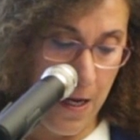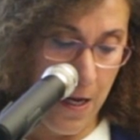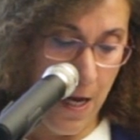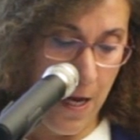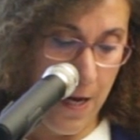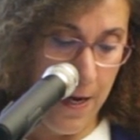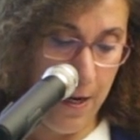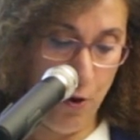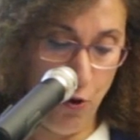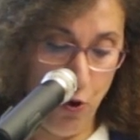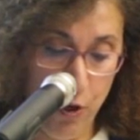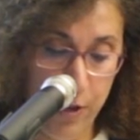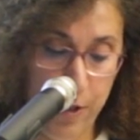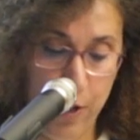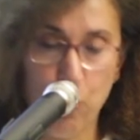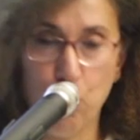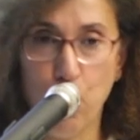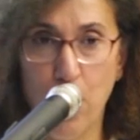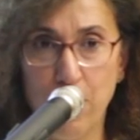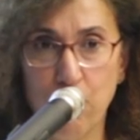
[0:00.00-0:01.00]
Uh, in order
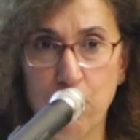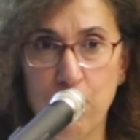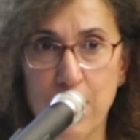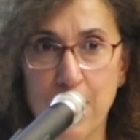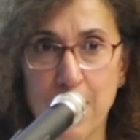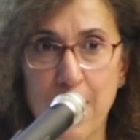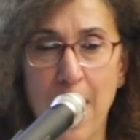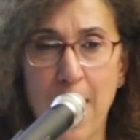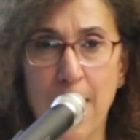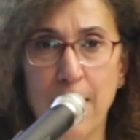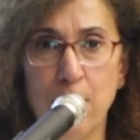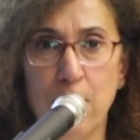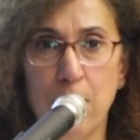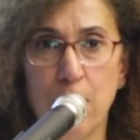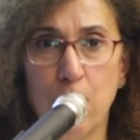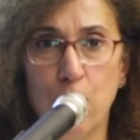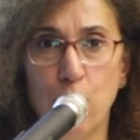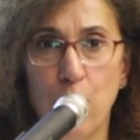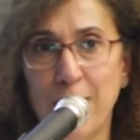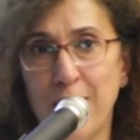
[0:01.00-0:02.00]
to understand
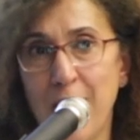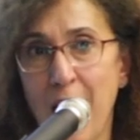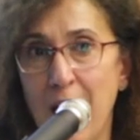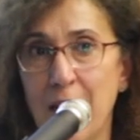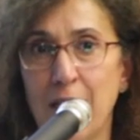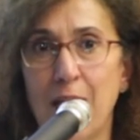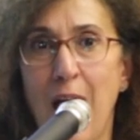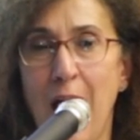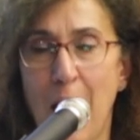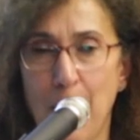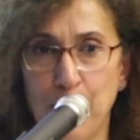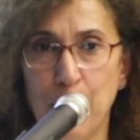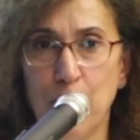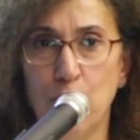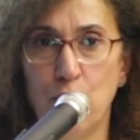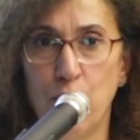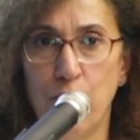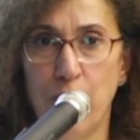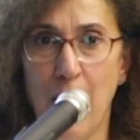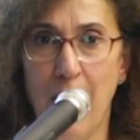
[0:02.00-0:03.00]
what had
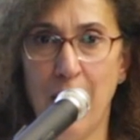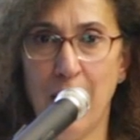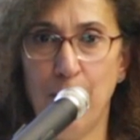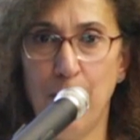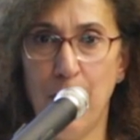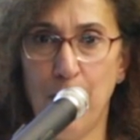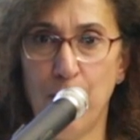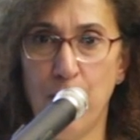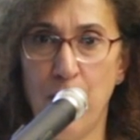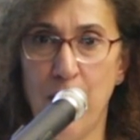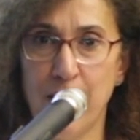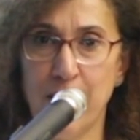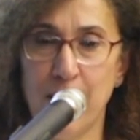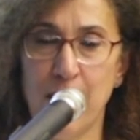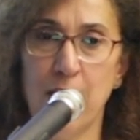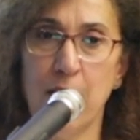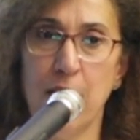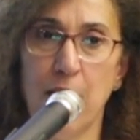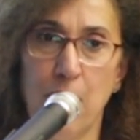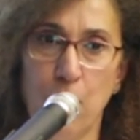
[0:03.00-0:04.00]
happened to the Arab
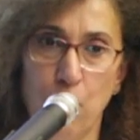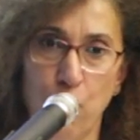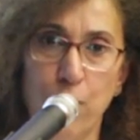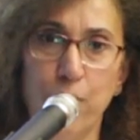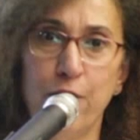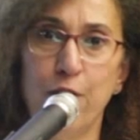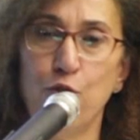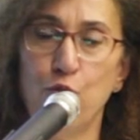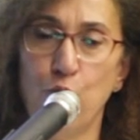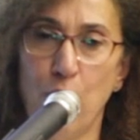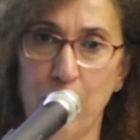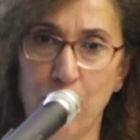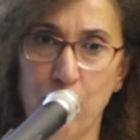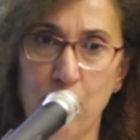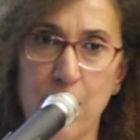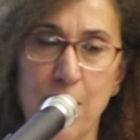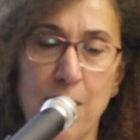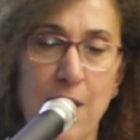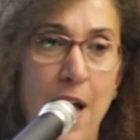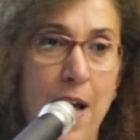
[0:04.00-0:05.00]
uprising, in order to
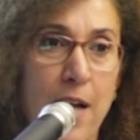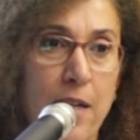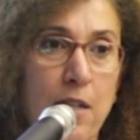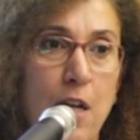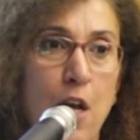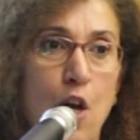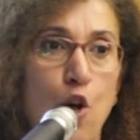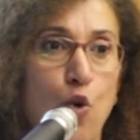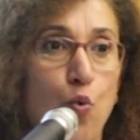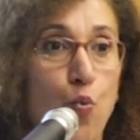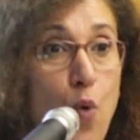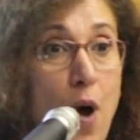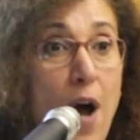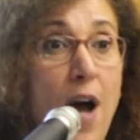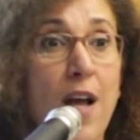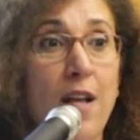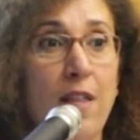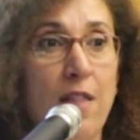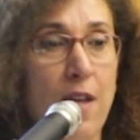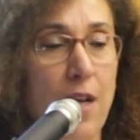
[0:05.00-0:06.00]
understand
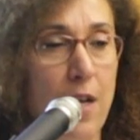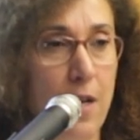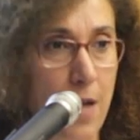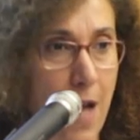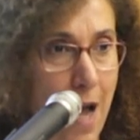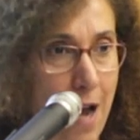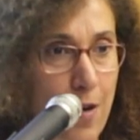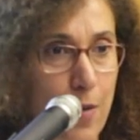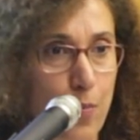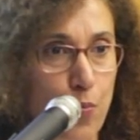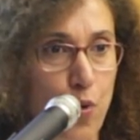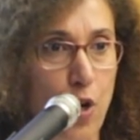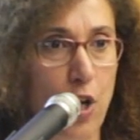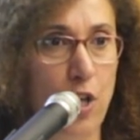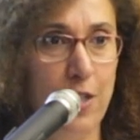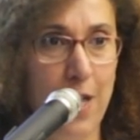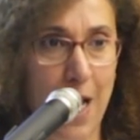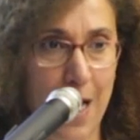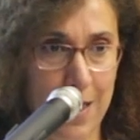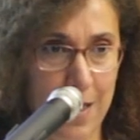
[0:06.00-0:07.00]
why the Arab
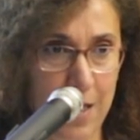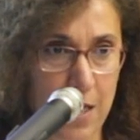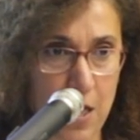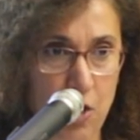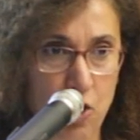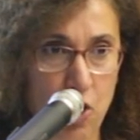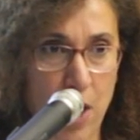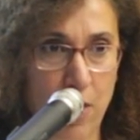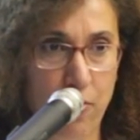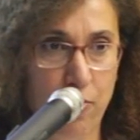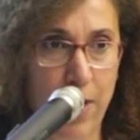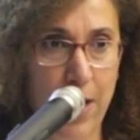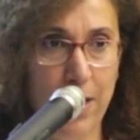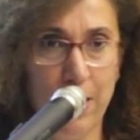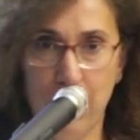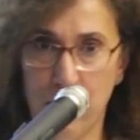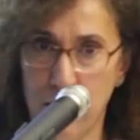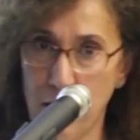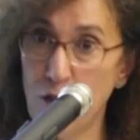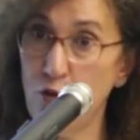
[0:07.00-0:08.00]
world has
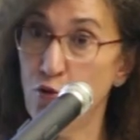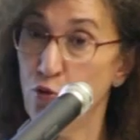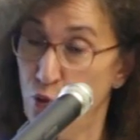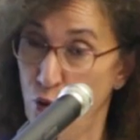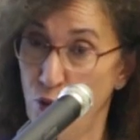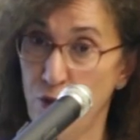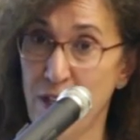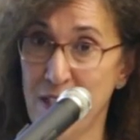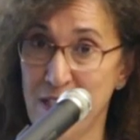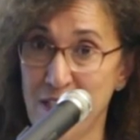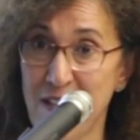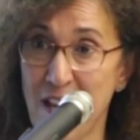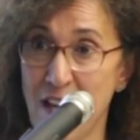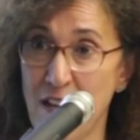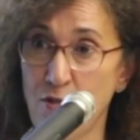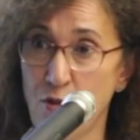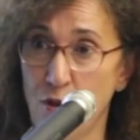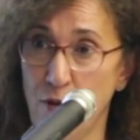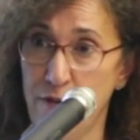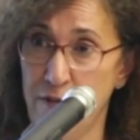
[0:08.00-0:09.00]
degenerated into the
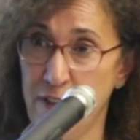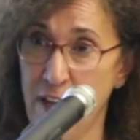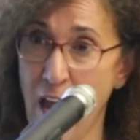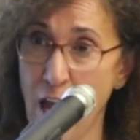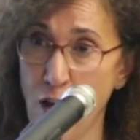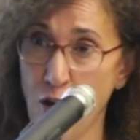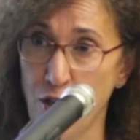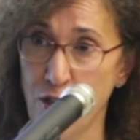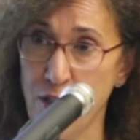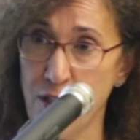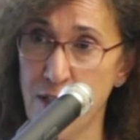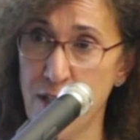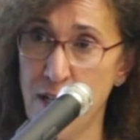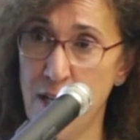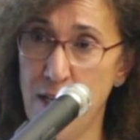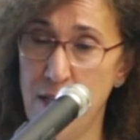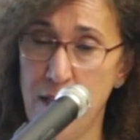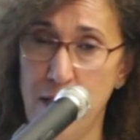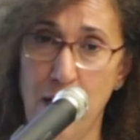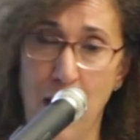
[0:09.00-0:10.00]
state of chaos
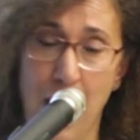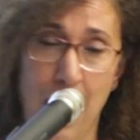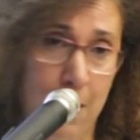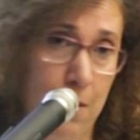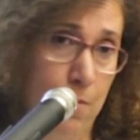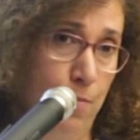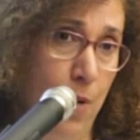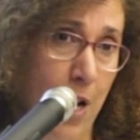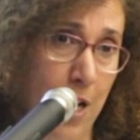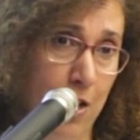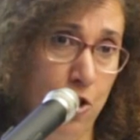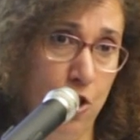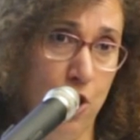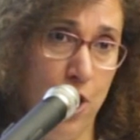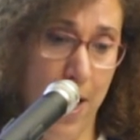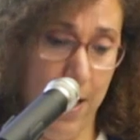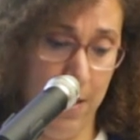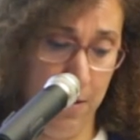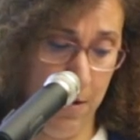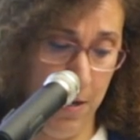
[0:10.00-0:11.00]
and
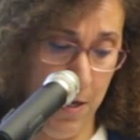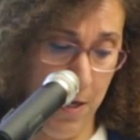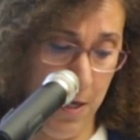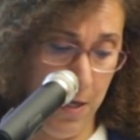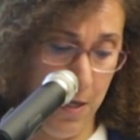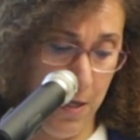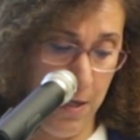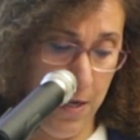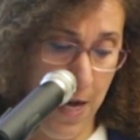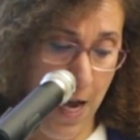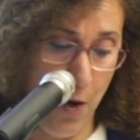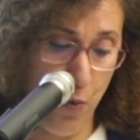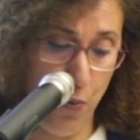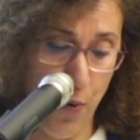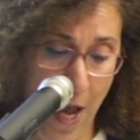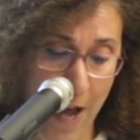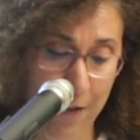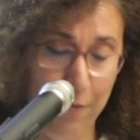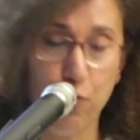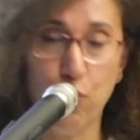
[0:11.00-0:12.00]
bloodshed, now we
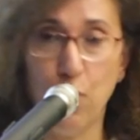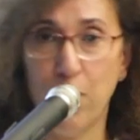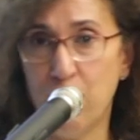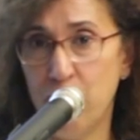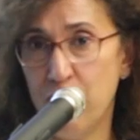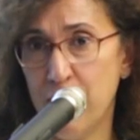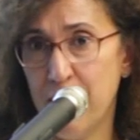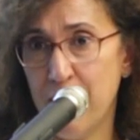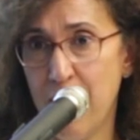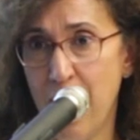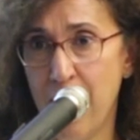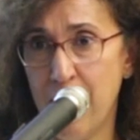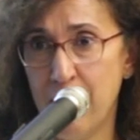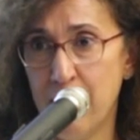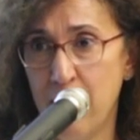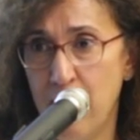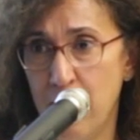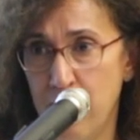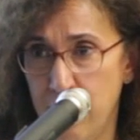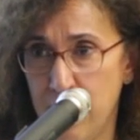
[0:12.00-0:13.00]
have to understand
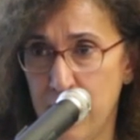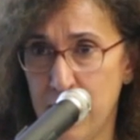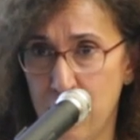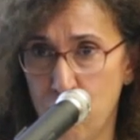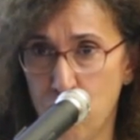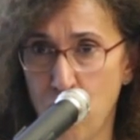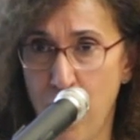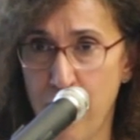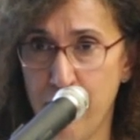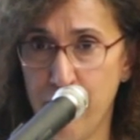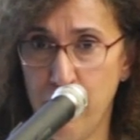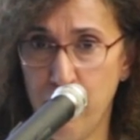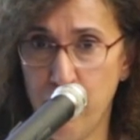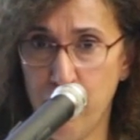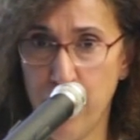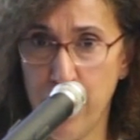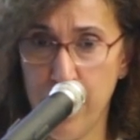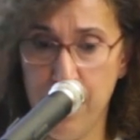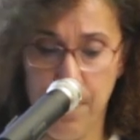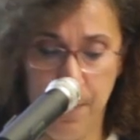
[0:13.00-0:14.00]
this
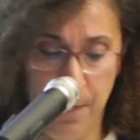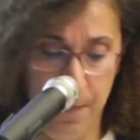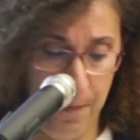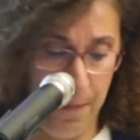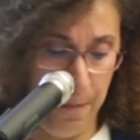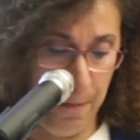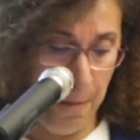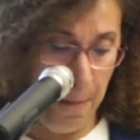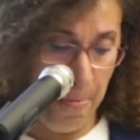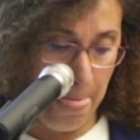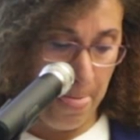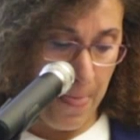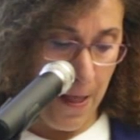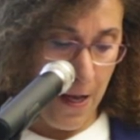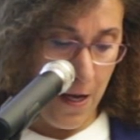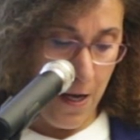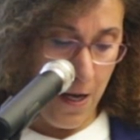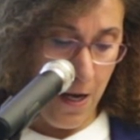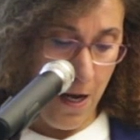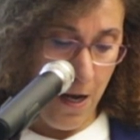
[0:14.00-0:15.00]
rivalry.
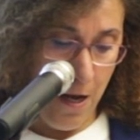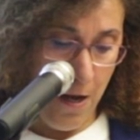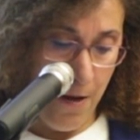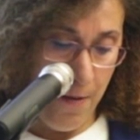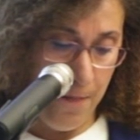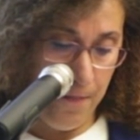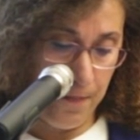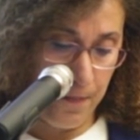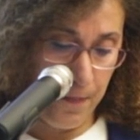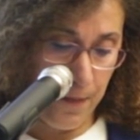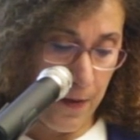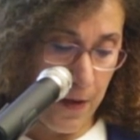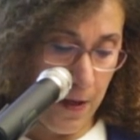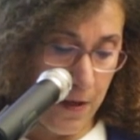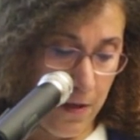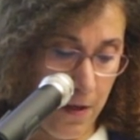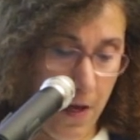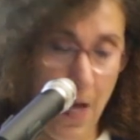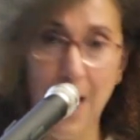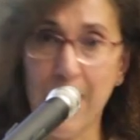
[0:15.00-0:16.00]
Um,
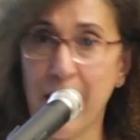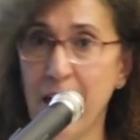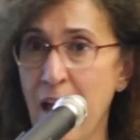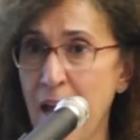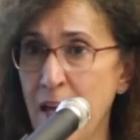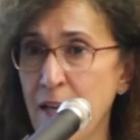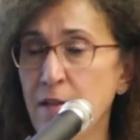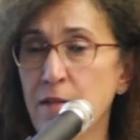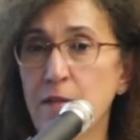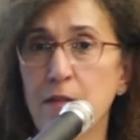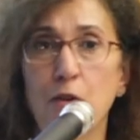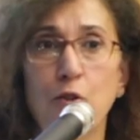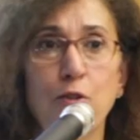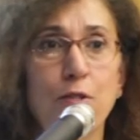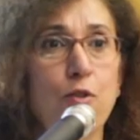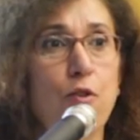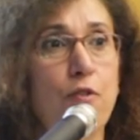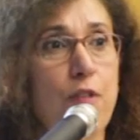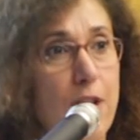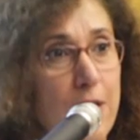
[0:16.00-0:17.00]
again,
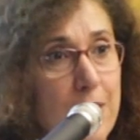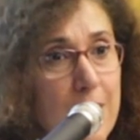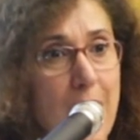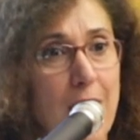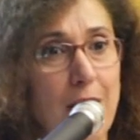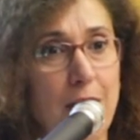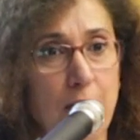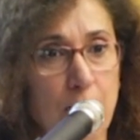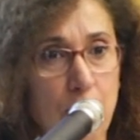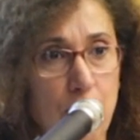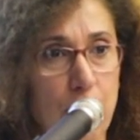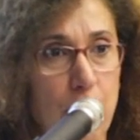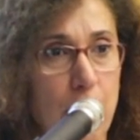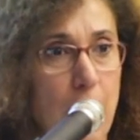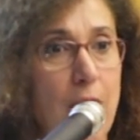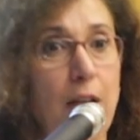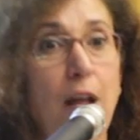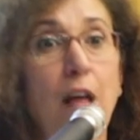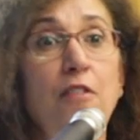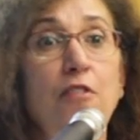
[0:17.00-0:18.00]
also there is an inter-
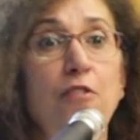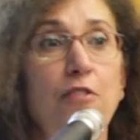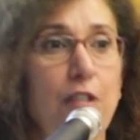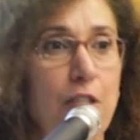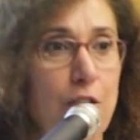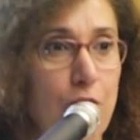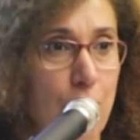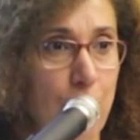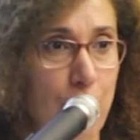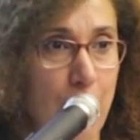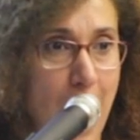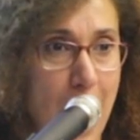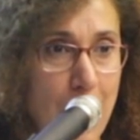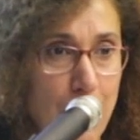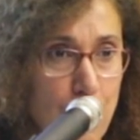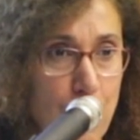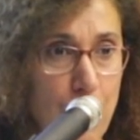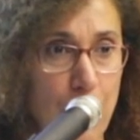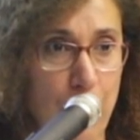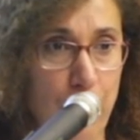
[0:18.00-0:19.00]
another
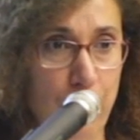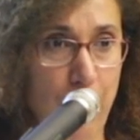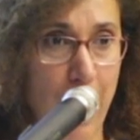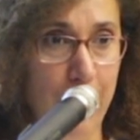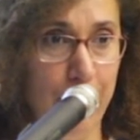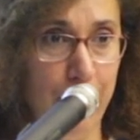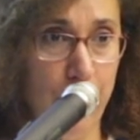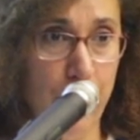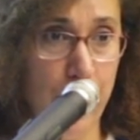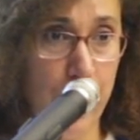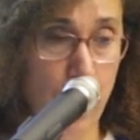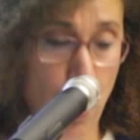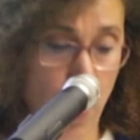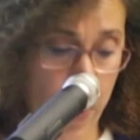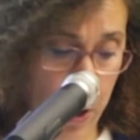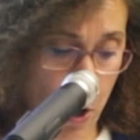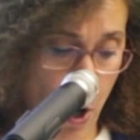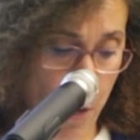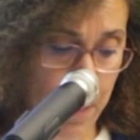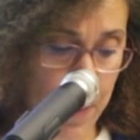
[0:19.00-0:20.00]
international rivalry
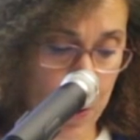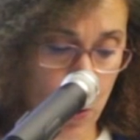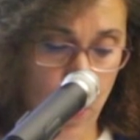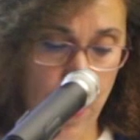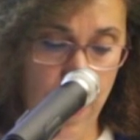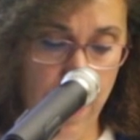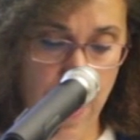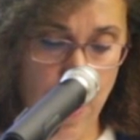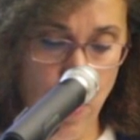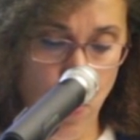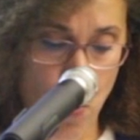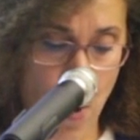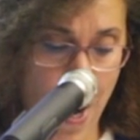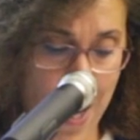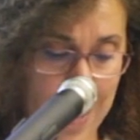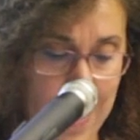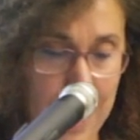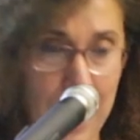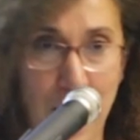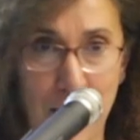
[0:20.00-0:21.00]
going on between the U.S.